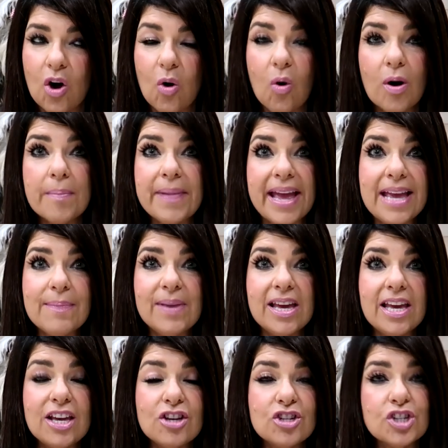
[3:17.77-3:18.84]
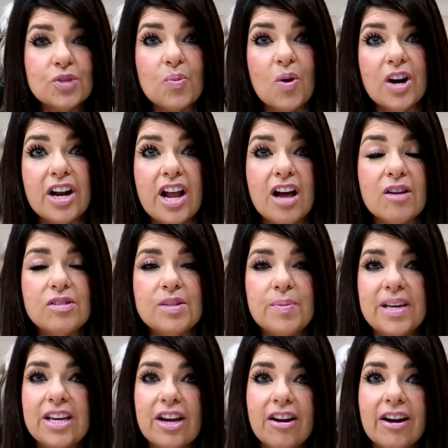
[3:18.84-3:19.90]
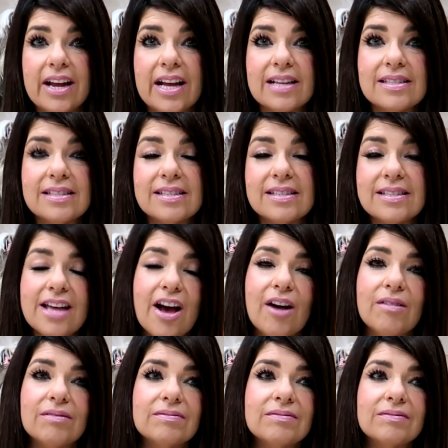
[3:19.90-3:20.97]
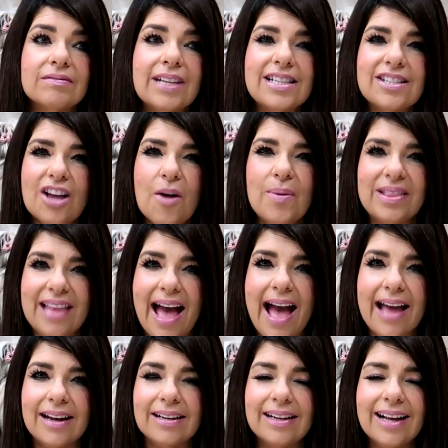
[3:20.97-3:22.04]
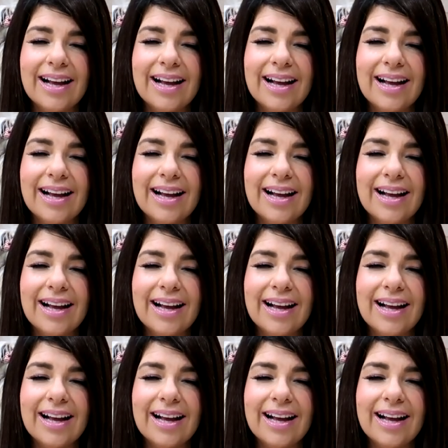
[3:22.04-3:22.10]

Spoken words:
Or maybe you just want to know to be curious. So let's go with that.